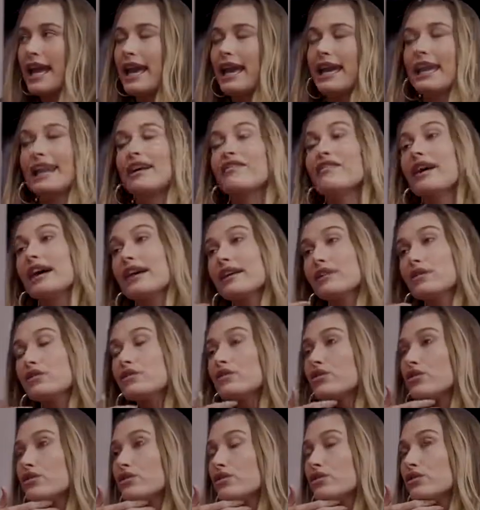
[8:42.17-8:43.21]
And I've had
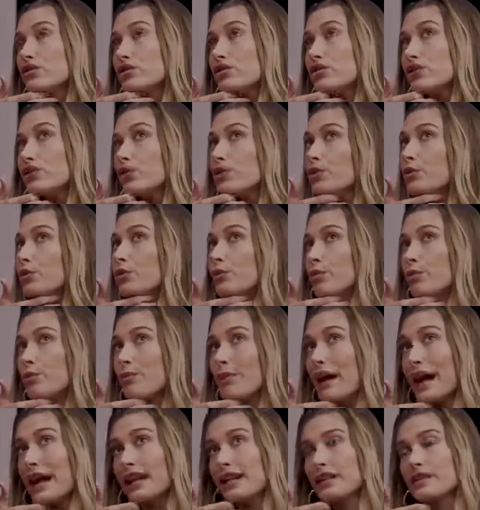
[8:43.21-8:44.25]
2
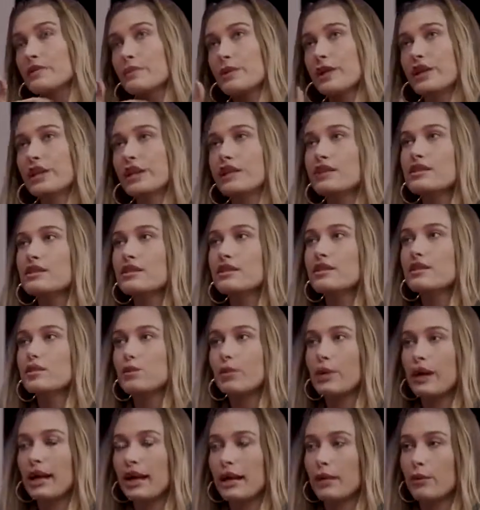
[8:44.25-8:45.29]
bad experiences
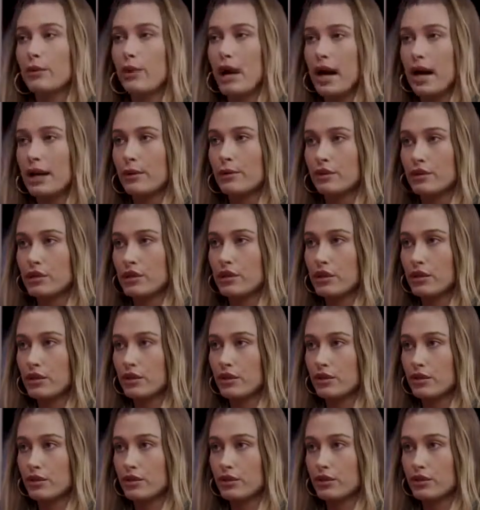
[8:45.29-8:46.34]
where
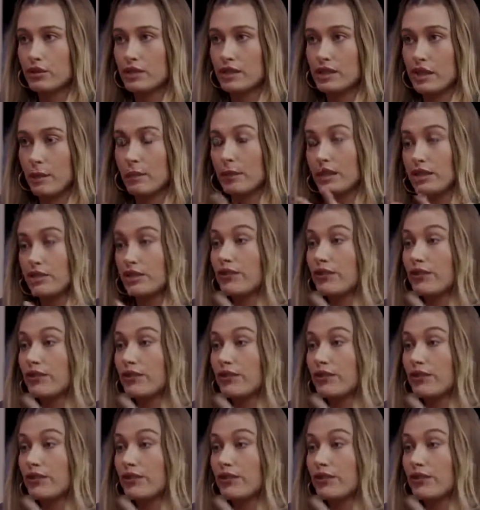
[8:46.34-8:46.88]
someone